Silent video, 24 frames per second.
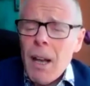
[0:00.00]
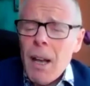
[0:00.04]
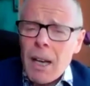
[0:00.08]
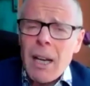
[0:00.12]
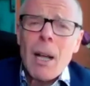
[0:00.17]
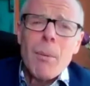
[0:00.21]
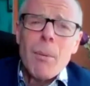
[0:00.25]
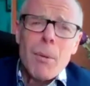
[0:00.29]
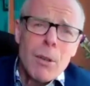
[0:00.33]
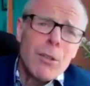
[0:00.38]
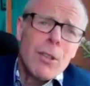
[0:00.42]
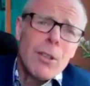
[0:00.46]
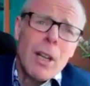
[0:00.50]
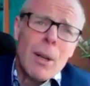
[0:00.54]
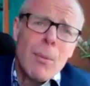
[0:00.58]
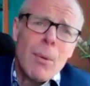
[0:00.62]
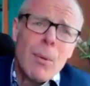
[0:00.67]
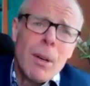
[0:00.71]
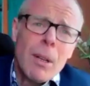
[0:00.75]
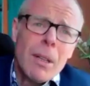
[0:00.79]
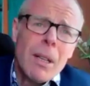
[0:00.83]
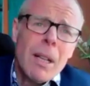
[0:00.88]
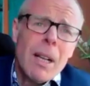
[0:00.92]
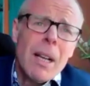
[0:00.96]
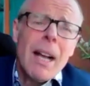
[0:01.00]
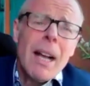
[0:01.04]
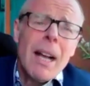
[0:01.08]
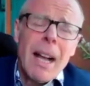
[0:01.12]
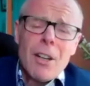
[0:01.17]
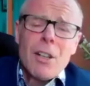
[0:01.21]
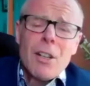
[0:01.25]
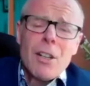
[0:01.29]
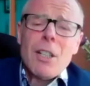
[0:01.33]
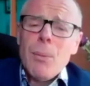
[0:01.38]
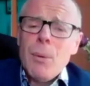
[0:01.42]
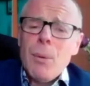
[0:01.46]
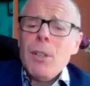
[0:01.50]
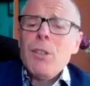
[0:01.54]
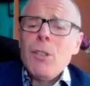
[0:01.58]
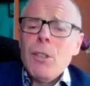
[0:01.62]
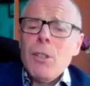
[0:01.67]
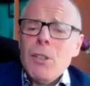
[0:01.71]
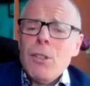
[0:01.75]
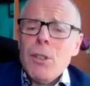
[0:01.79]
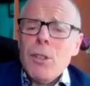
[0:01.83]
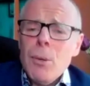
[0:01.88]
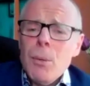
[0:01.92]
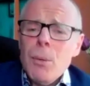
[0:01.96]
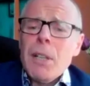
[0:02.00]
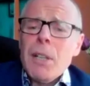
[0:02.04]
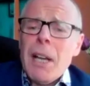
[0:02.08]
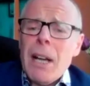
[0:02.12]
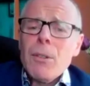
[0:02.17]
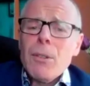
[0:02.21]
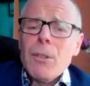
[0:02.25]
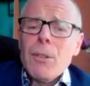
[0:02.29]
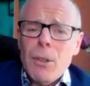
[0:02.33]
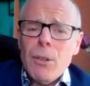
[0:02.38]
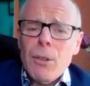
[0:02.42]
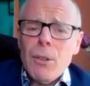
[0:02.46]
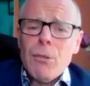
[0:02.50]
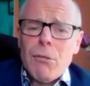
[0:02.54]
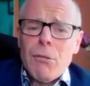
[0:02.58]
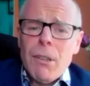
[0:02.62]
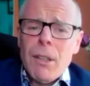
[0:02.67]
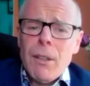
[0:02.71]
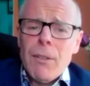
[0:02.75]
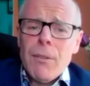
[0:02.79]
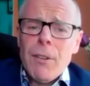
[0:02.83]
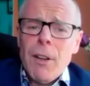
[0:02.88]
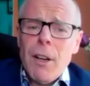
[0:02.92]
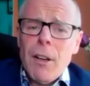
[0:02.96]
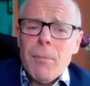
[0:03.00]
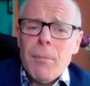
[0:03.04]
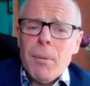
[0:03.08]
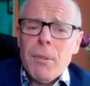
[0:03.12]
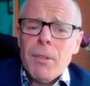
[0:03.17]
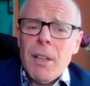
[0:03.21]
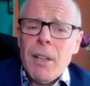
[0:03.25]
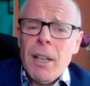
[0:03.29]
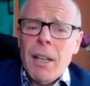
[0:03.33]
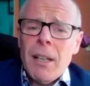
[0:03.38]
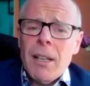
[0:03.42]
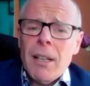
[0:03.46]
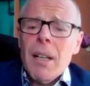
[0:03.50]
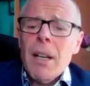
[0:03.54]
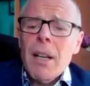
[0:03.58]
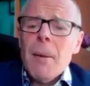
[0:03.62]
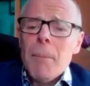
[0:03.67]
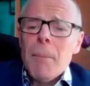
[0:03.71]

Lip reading: And I would say, well, actually, we should do without those 3 to 5%,